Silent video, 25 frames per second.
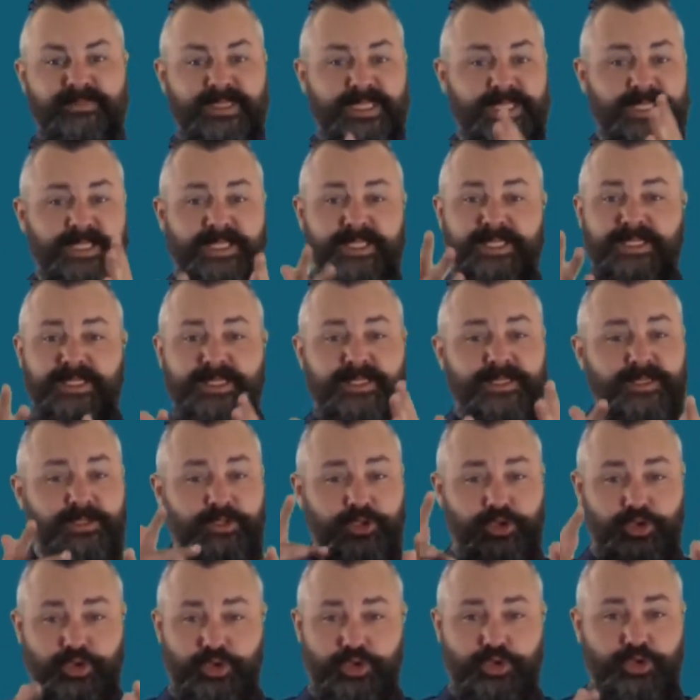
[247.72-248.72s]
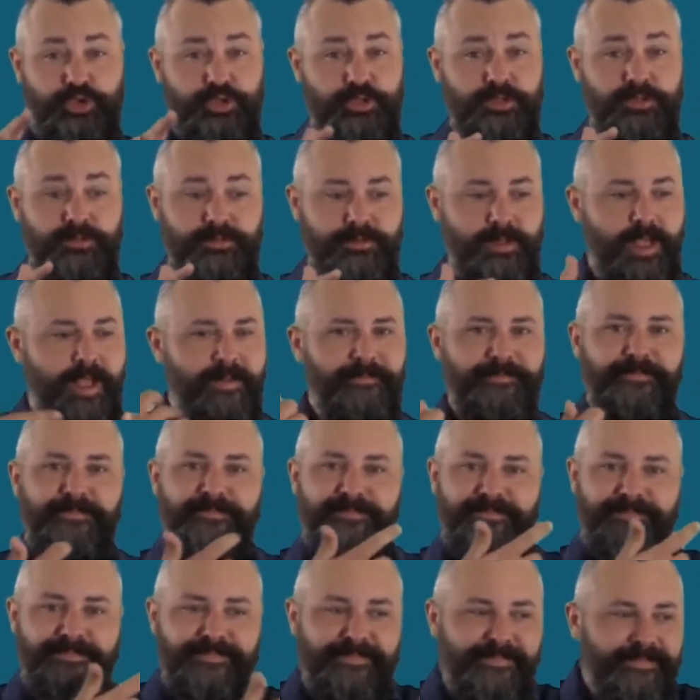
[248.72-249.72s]
Often there are no vaccinations
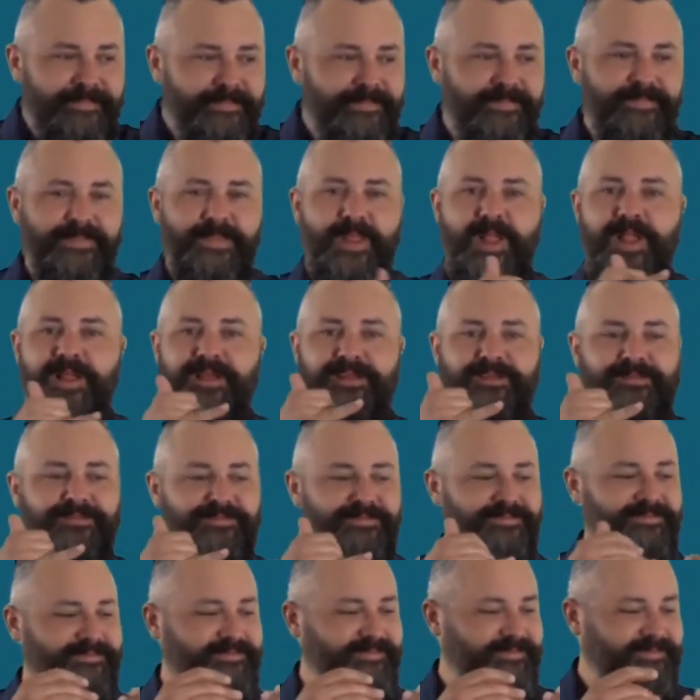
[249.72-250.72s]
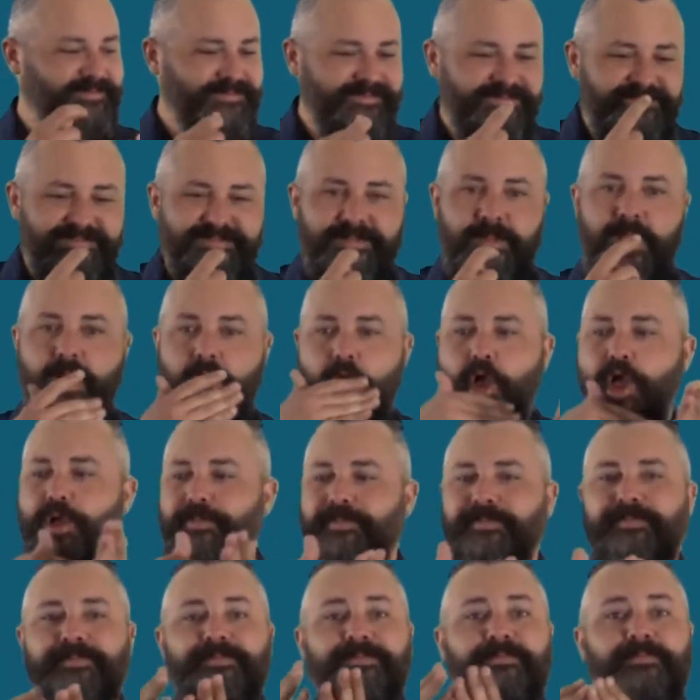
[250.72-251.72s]
or cure at the time of the outbreak.
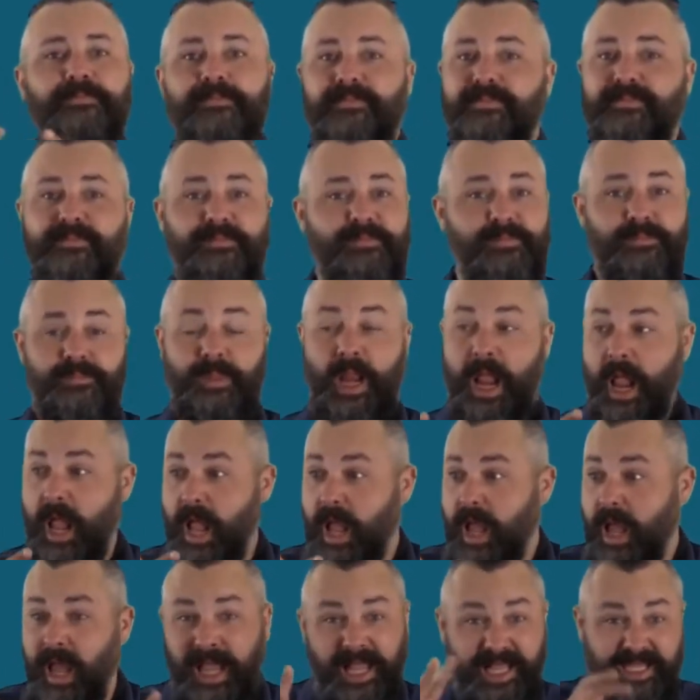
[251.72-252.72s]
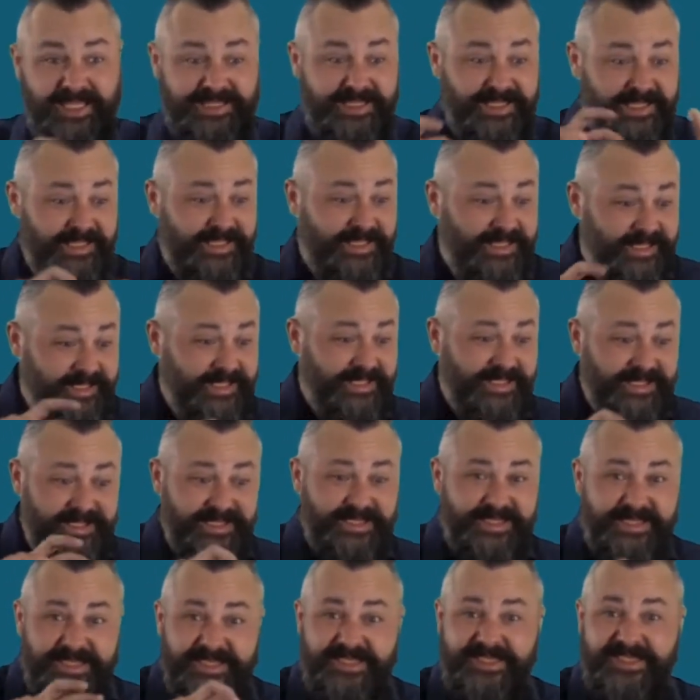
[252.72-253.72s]
During the onset of
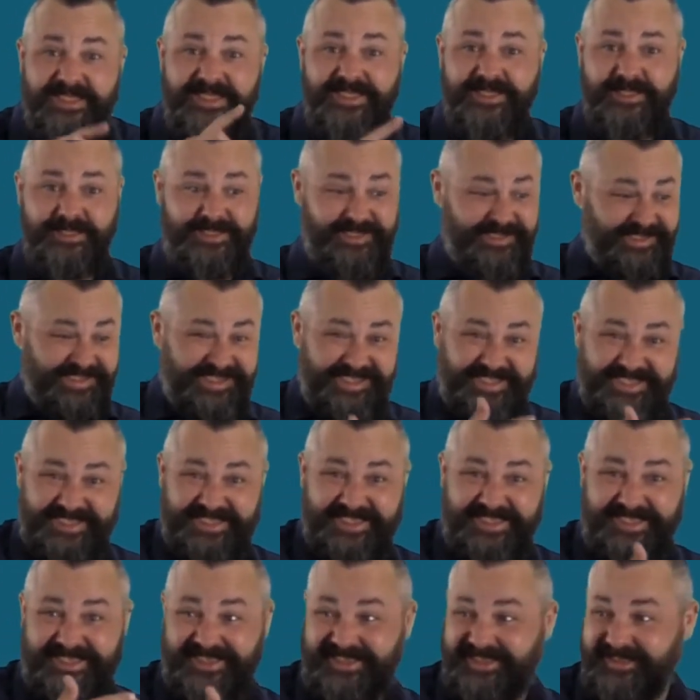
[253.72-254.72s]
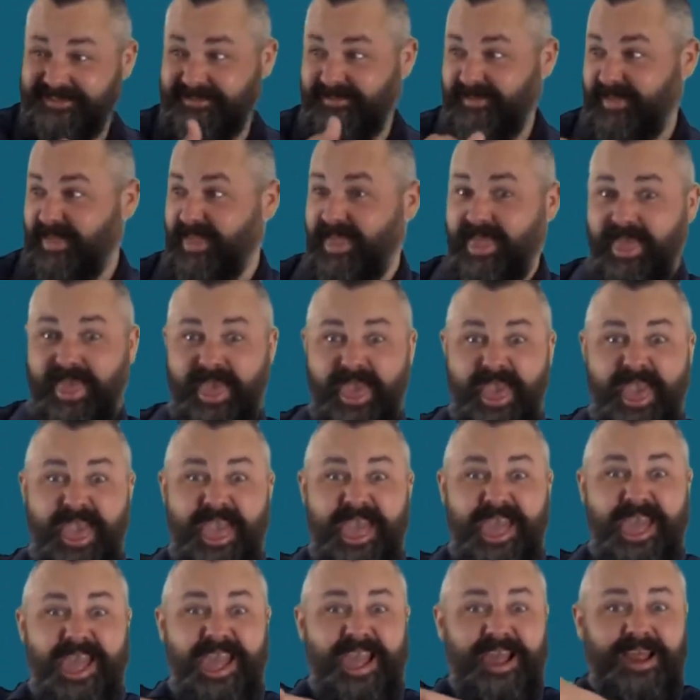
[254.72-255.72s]
a pandemic, usually research is
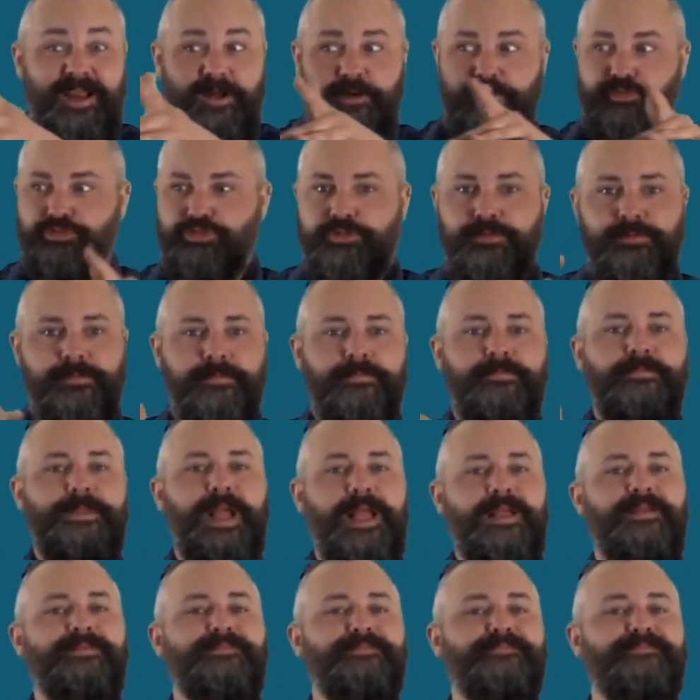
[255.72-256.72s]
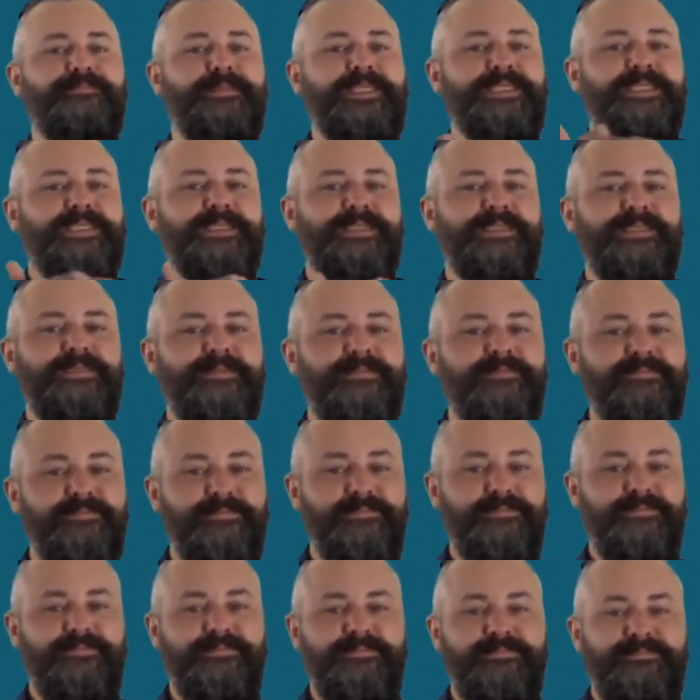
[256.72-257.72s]
conducted in order to find a cure,
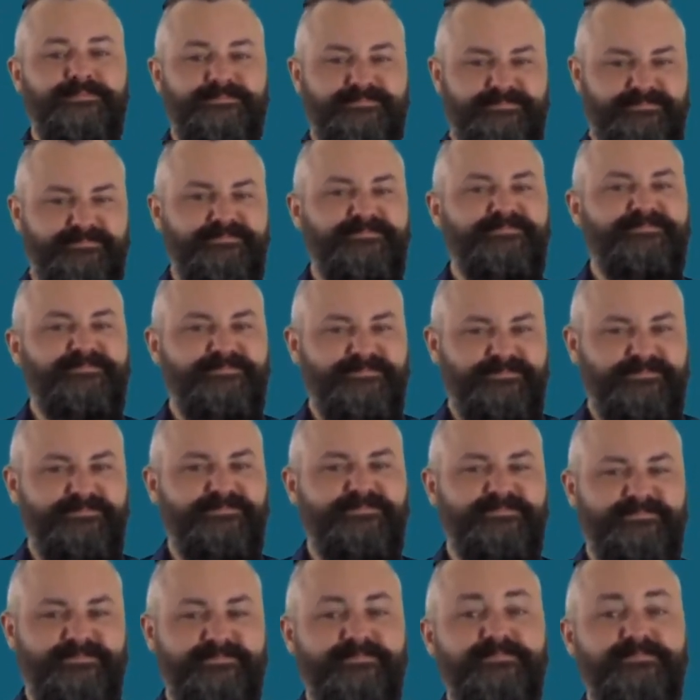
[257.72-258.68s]
i.e. a vaccination.